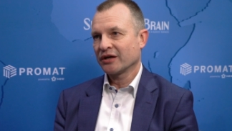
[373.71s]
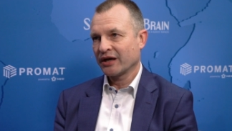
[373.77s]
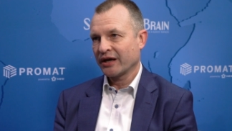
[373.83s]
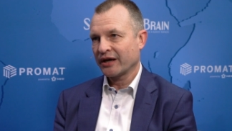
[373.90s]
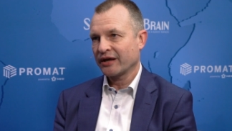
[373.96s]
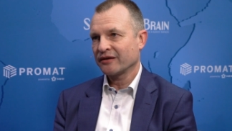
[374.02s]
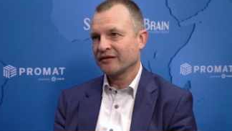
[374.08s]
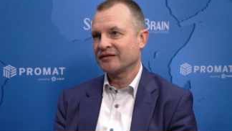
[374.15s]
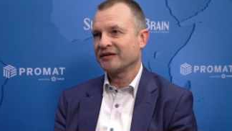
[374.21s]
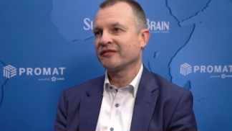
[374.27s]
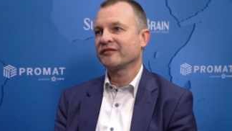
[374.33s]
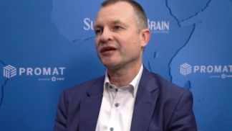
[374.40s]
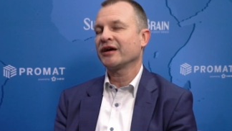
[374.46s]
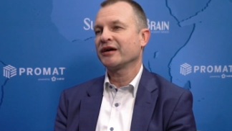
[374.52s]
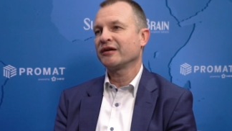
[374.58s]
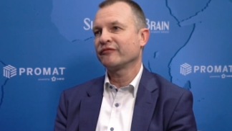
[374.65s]
and
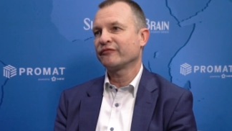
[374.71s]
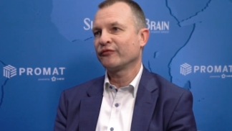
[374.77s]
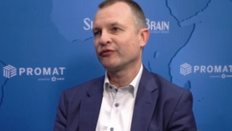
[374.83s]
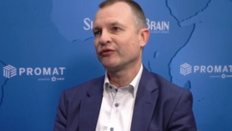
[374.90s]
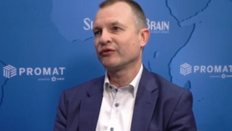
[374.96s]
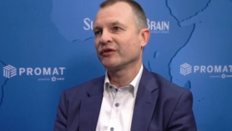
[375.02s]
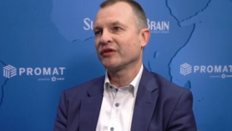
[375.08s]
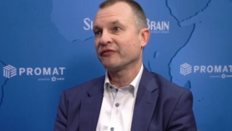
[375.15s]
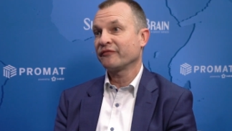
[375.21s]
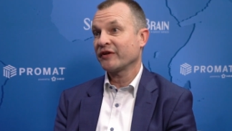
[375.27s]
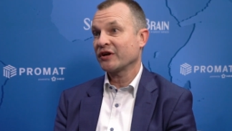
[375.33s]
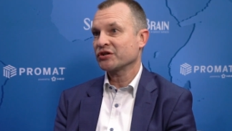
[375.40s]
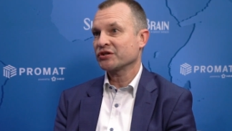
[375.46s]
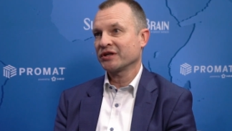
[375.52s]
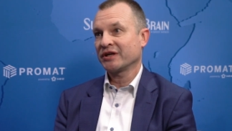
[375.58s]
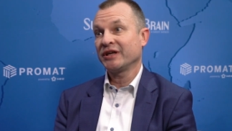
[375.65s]
designed for the
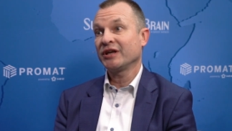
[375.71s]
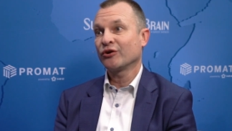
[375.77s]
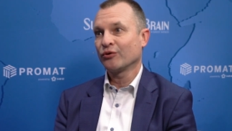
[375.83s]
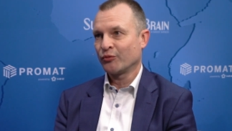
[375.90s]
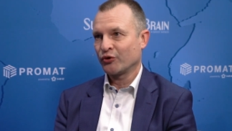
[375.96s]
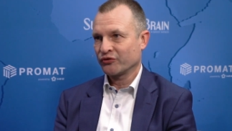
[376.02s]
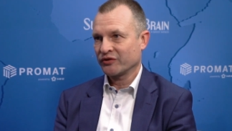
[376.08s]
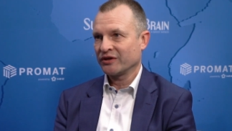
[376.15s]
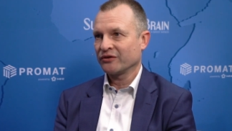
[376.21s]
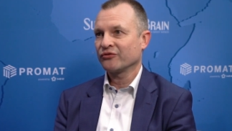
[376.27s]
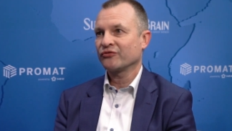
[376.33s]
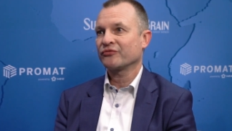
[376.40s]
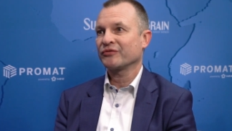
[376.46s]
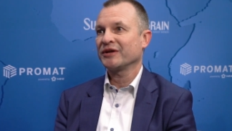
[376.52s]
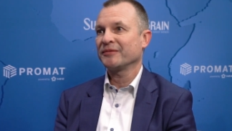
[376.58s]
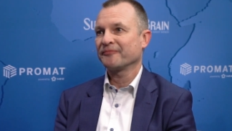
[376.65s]
fashion and e-commerce
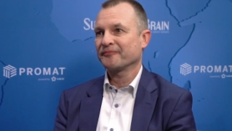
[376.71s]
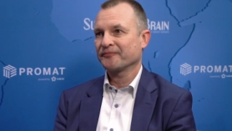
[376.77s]
industry.